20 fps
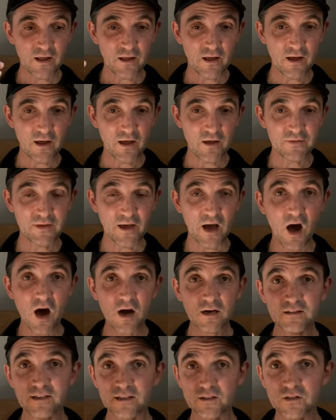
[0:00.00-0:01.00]

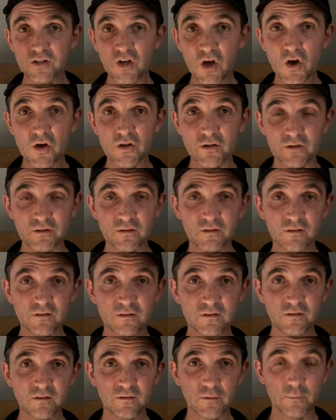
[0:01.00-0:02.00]
Arctic
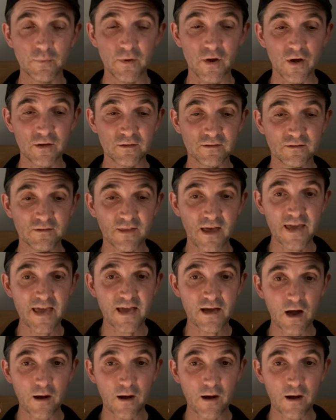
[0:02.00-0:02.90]
terns, the birds, they